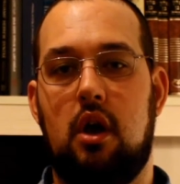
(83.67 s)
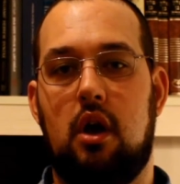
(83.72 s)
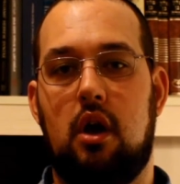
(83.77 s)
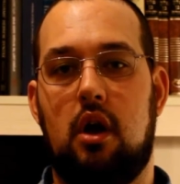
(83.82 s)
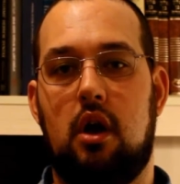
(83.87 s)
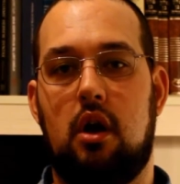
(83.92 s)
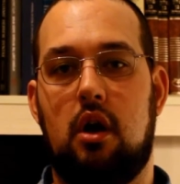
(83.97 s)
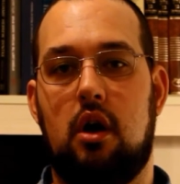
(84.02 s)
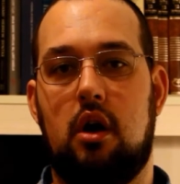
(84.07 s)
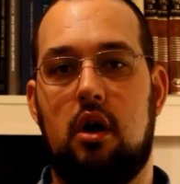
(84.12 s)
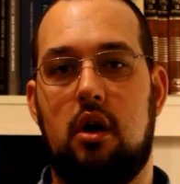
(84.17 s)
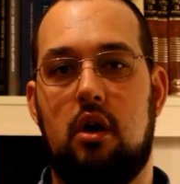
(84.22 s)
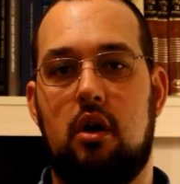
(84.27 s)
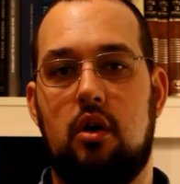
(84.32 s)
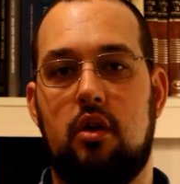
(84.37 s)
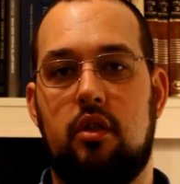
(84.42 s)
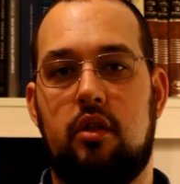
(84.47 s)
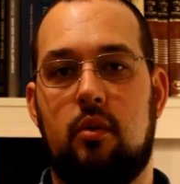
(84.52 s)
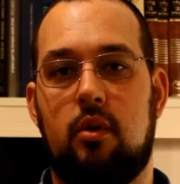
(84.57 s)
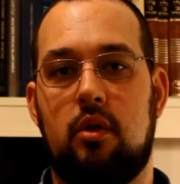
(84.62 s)

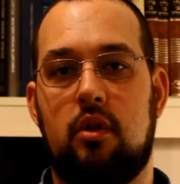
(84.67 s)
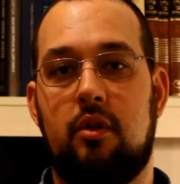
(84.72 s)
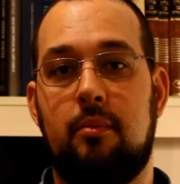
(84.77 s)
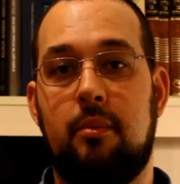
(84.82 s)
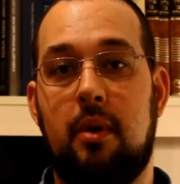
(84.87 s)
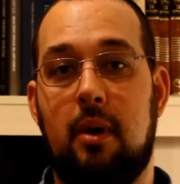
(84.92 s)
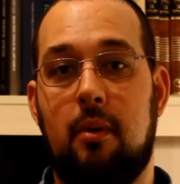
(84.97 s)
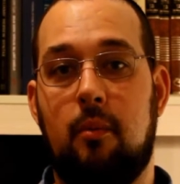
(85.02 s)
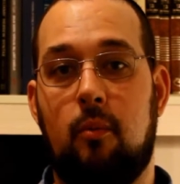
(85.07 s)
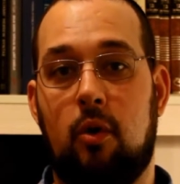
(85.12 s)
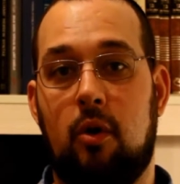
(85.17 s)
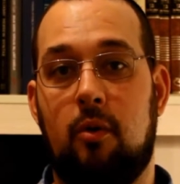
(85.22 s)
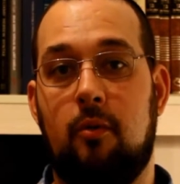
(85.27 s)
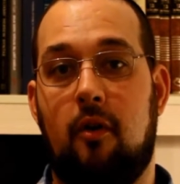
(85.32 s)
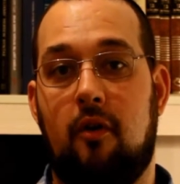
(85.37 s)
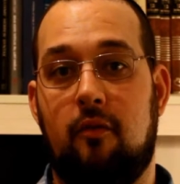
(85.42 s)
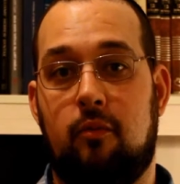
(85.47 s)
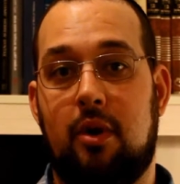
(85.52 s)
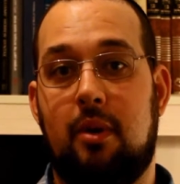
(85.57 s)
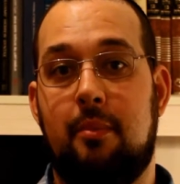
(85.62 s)
though a lot of
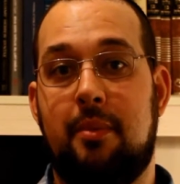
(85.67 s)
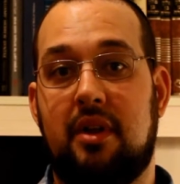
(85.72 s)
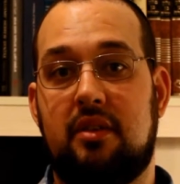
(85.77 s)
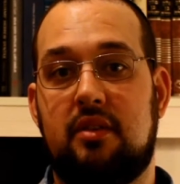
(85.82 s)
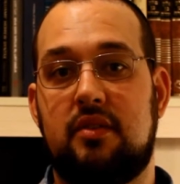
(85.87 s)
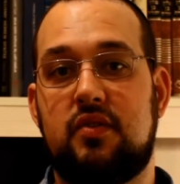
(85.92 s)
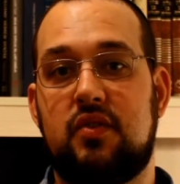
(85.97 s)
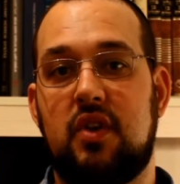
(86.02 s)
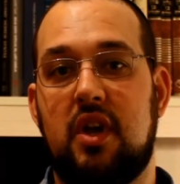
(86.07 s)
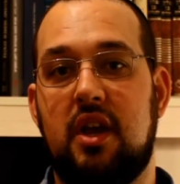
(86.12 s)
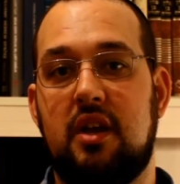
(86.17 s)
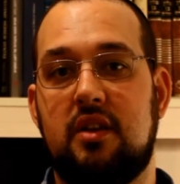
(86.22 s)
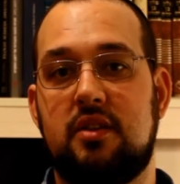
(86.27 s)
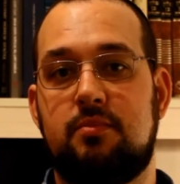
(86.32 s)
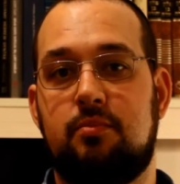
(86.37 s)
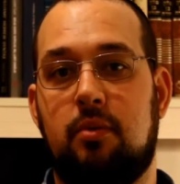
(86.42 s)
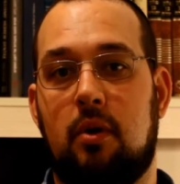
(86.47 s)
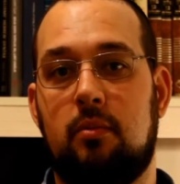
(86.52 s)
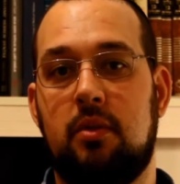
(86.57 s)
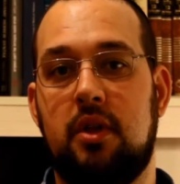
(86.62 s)
what I'm about to say is
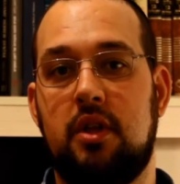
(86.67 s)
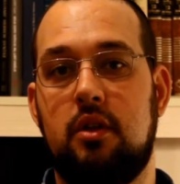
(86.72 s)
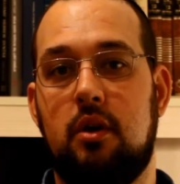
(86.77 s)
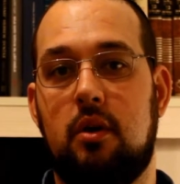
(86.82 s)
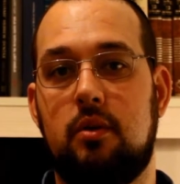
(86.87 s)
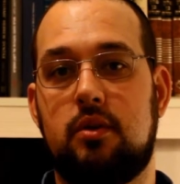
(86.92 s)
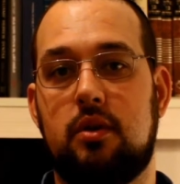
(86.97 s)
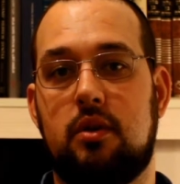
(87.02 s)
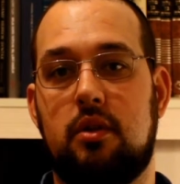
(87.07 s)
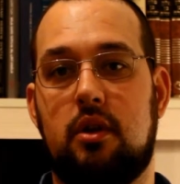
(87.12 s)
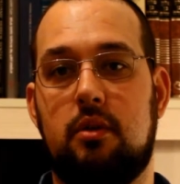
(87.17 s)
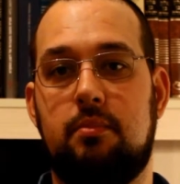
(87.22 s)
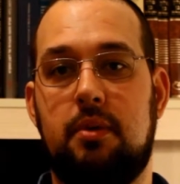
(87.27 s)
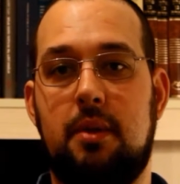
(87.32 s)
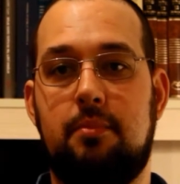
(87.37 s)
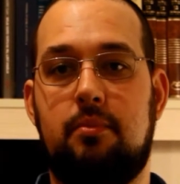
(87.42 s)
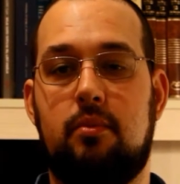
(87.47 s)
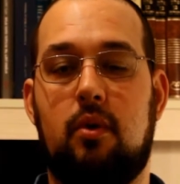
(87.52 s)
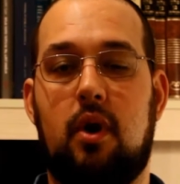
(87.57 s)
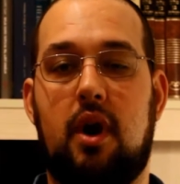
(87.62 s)
probably known to a lot of
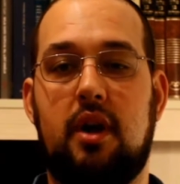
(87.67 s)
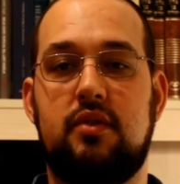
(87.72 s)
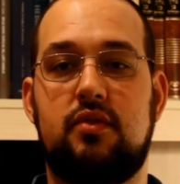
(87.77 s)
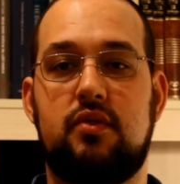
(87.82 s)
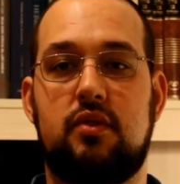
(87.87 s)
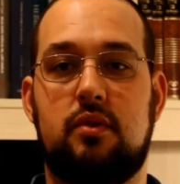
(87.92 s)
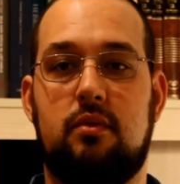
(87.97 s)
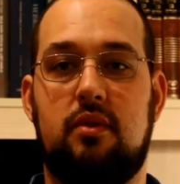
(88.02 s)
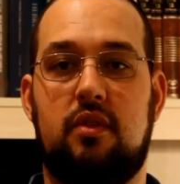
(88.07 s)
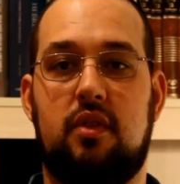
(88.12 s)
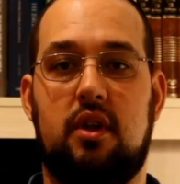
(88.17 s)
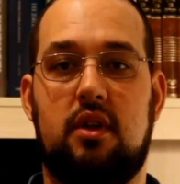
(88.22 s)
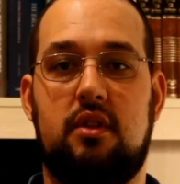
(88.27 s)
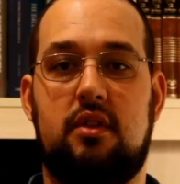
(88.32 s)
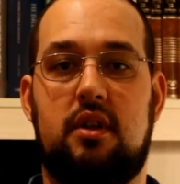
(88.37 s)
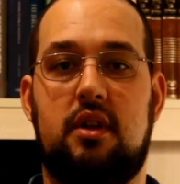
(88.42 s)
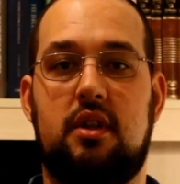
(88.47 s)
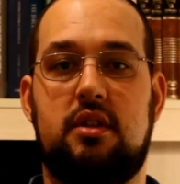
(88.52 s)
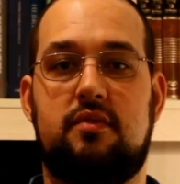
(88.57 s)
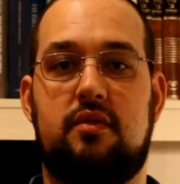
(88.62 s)
people, I still think
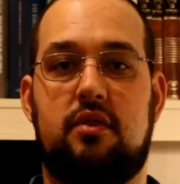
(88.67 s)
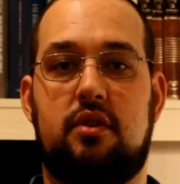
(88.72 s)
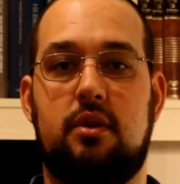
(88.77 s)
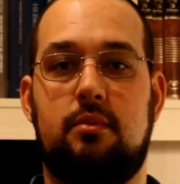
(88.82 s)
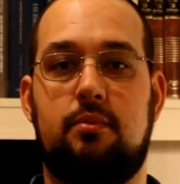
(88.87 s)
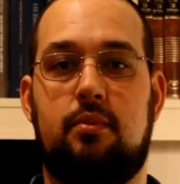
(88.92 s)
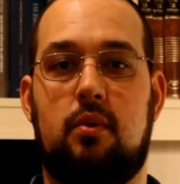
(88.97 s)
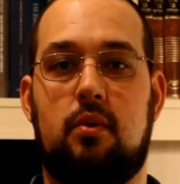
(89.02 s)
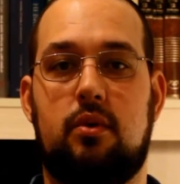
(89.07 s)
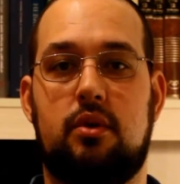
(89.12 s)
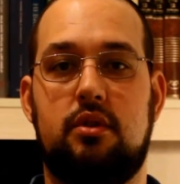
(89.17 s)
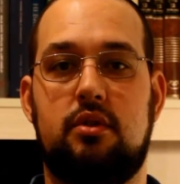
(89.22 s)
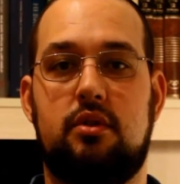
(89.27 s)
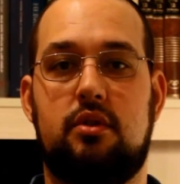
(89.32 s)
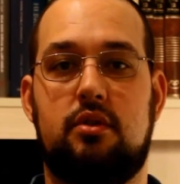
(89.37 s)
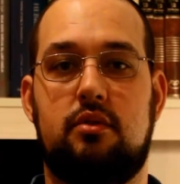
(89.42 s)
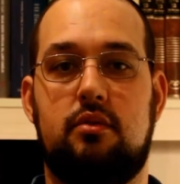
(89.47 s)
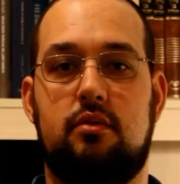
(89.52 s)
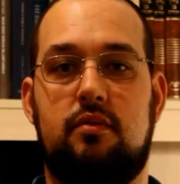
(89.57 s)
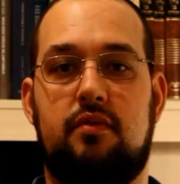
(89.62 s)
that it's very important
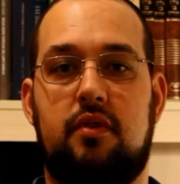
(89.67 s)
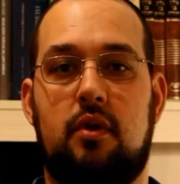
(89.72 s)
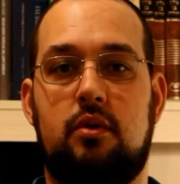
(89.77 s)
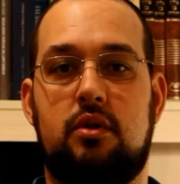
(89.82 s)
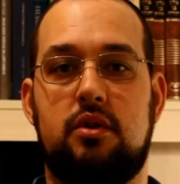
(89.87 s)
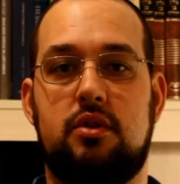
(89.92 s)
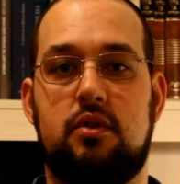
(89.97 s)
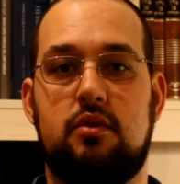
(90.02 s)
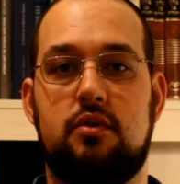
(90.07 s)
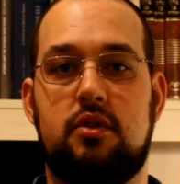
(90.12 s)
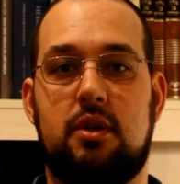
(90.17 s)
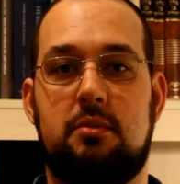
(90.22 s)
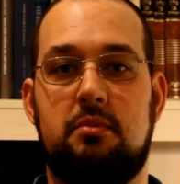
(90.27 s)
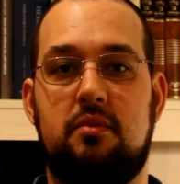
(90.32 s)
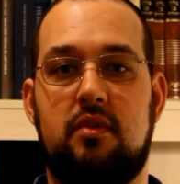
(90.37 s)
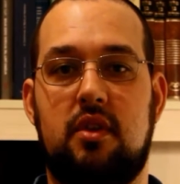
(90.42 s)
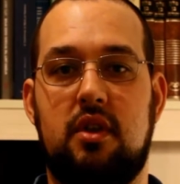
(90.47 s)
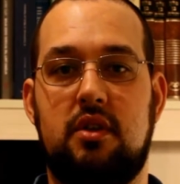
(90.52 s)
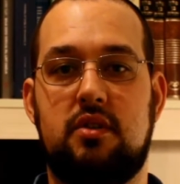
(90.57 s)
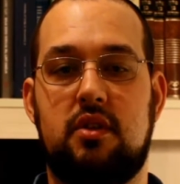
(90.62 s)
to focus on some
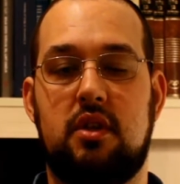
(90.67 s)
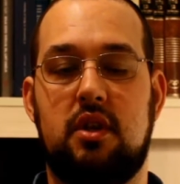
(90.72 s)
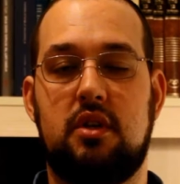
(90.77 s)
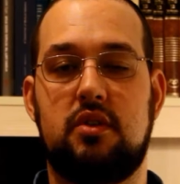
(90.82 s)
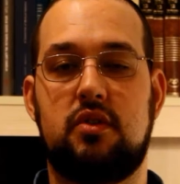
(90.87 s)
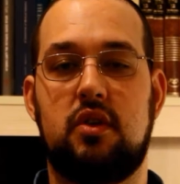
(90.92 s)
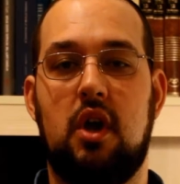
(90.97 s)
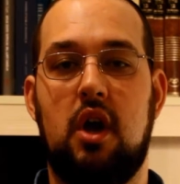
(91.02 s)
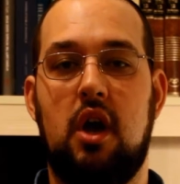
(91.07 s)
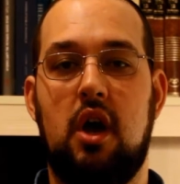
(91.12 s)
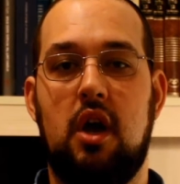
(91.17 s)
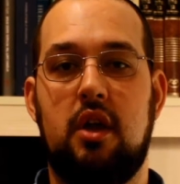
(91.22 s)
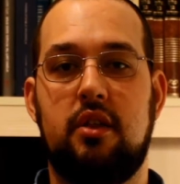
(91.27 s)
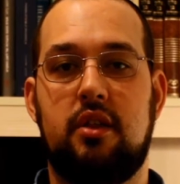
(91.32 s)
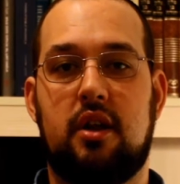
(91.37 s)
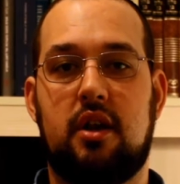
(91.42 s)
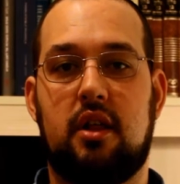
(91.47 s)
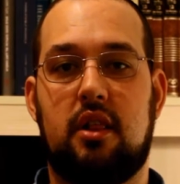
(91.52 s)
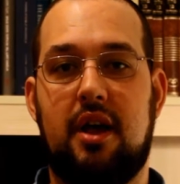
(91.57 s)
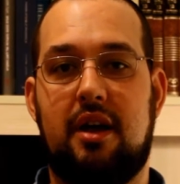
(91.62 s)
of these things
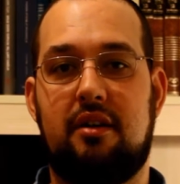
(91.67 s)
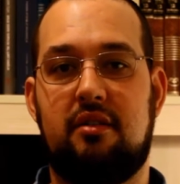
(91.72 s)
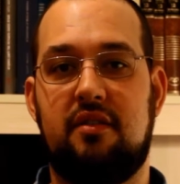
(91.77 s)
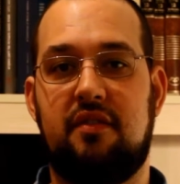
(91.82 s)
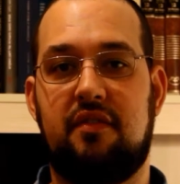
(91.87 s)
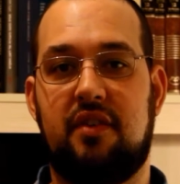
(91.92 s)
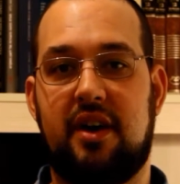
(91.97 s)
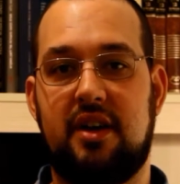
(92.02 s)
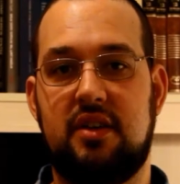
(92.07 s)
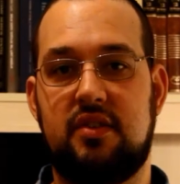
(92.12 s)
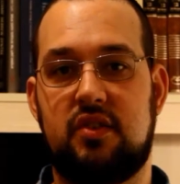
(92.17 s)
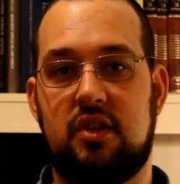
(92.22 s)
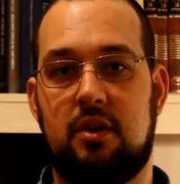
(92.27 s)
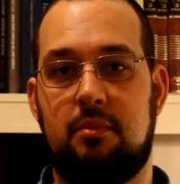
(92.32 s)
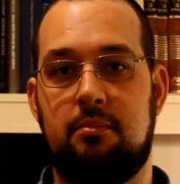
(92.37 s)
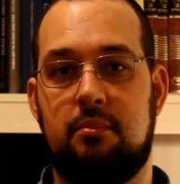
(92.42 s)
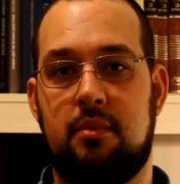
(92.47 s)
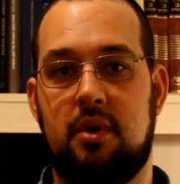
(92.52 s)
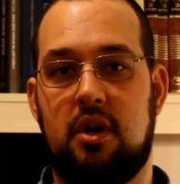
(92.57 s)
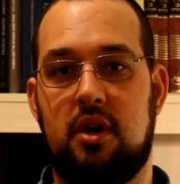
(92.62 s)
to clarify
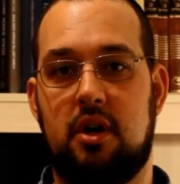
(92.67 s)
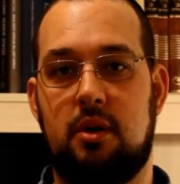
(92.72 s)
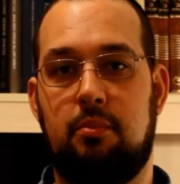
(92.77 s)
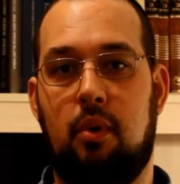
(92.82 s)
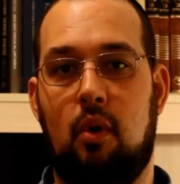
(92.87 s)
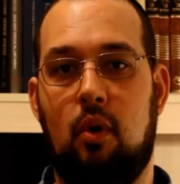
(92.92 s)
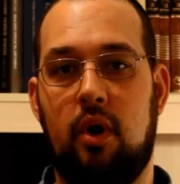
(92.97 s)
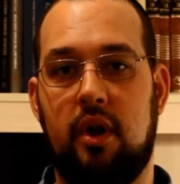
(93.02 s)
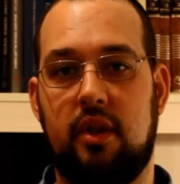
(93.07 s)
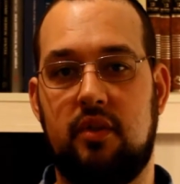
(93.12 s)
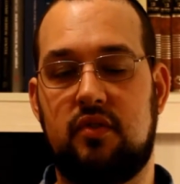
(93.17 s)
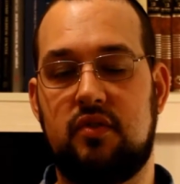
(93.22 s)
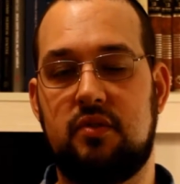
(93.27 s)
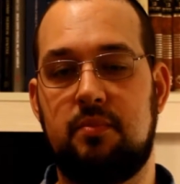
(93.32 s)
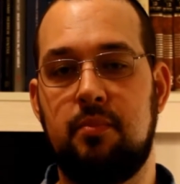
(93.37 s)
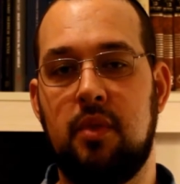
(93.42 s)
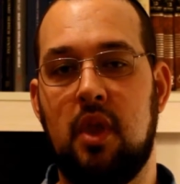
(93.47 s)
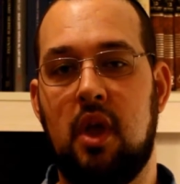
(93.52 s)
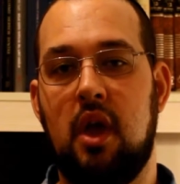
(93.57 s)
some points.